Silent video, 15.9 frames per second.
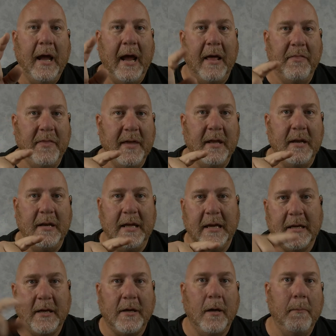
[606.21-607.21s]
and then he
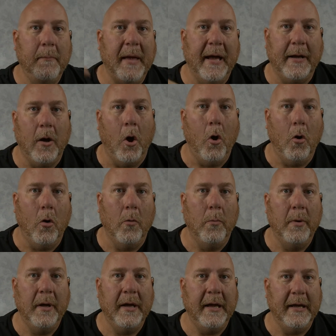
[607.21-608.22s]
could come back
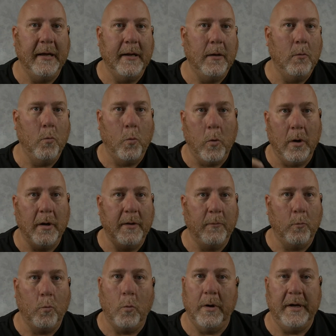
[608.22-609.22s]
home and work
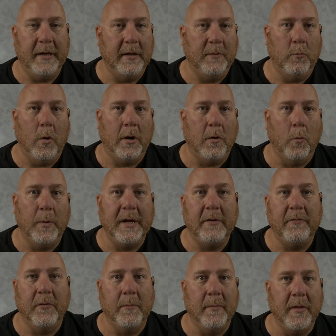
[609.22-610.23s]
a
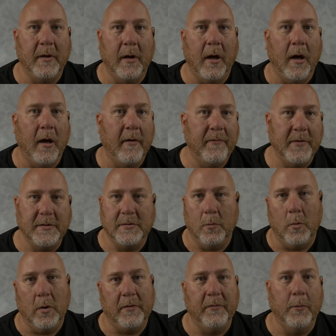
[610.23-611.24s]
week from the office or
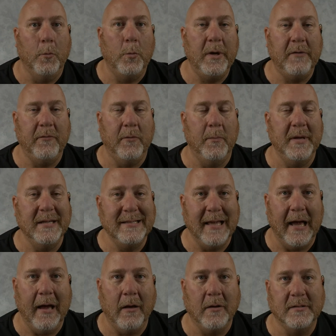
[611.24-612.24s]
work from a week from his
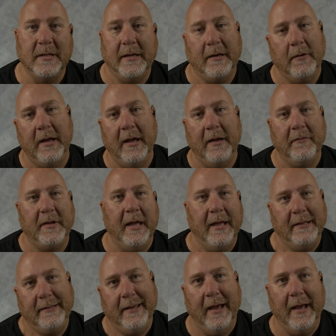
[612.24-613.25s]
house. Like I've
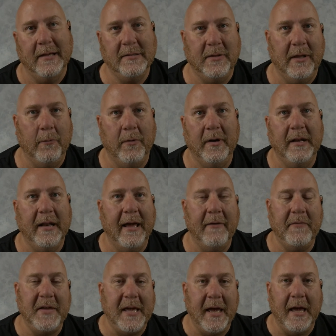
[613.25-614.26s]
got guys that were in
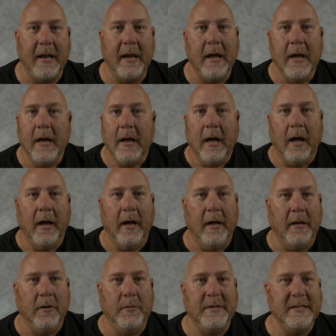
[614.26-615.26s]
Lafayette,
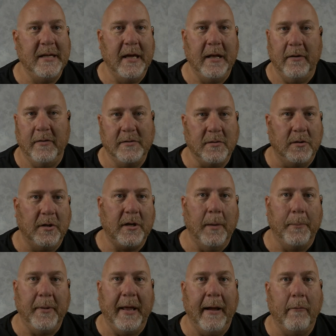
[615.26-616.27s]
Louisiana. It's only a
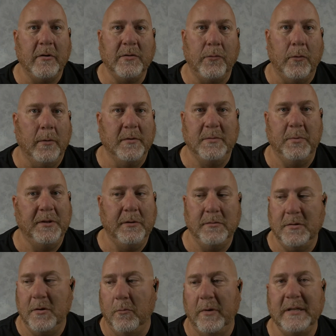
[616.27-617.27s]
couple hours for them, but
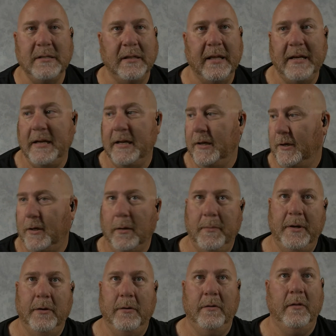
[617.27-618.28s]
there's no reason they needed to come
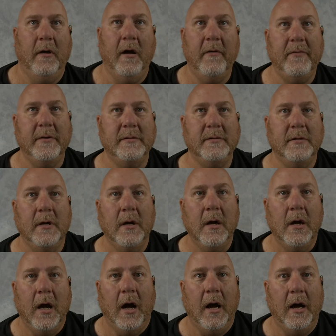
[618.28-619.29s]
here to the office.
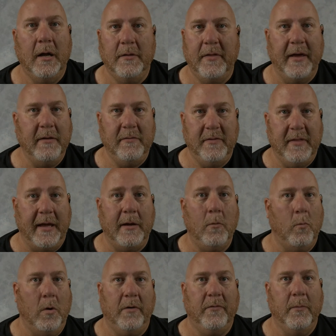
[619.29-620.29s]
They
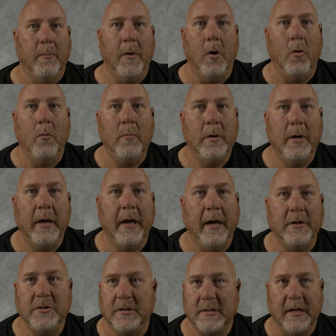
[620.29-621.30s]
could work from home,
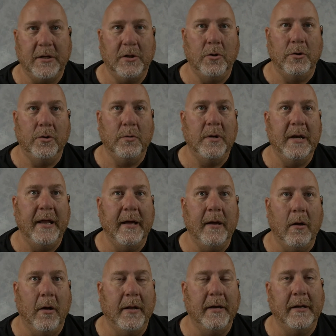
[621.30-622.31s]
just like you're doing
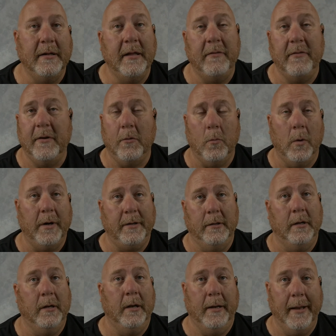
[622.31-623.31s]
now, and they were working
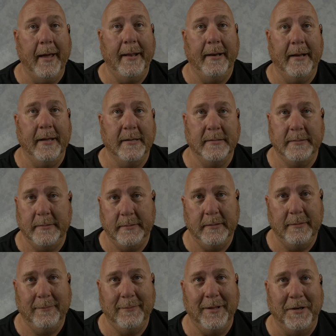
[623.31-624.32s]
on a lot less
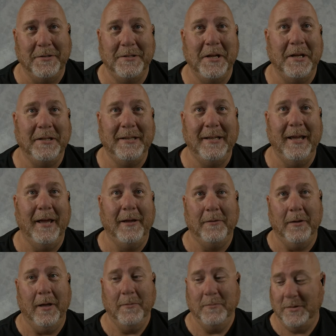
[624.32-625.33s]
than 10
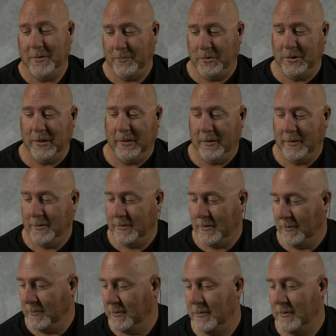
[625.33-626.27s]
gig. I'm so jealous.